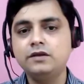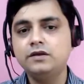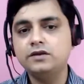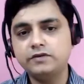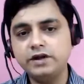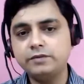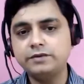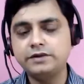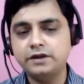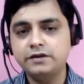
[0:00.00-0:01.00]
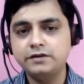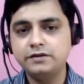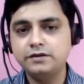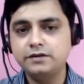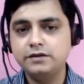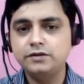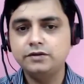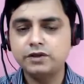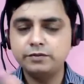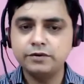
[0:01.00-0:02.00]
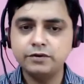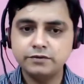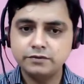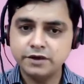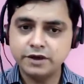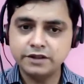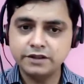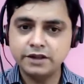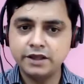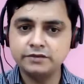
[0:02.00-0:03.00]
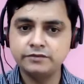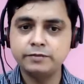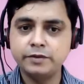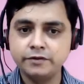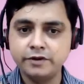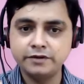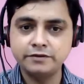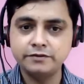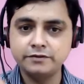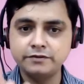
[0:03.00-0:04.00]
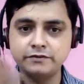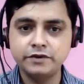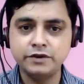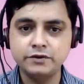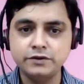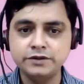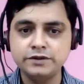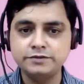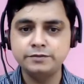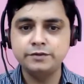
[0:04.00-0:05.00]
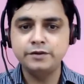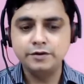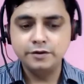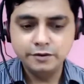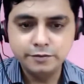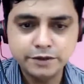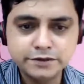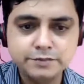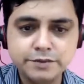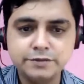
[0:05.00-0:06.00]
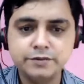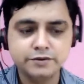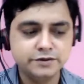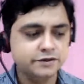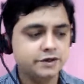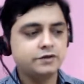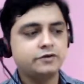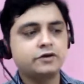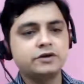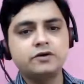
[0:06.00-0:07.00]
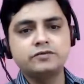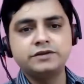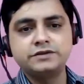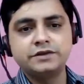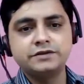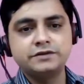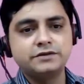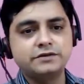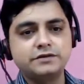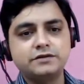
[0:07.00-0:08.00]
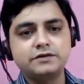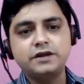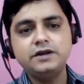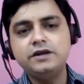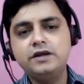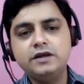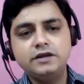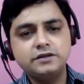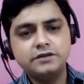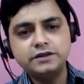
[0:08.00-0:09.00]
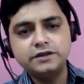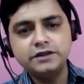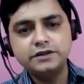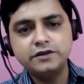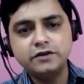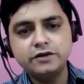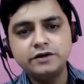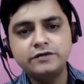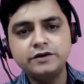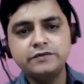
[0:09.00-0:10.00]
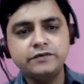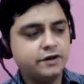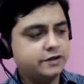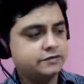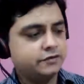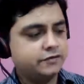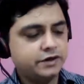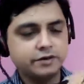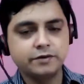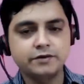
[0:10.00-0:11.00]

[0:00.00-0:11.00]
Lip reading: So what happens that you keep on cutting the legs one by one when you're doing this personal peace procedure and you're knocking off these things, right? Think that these are all different legs of a table,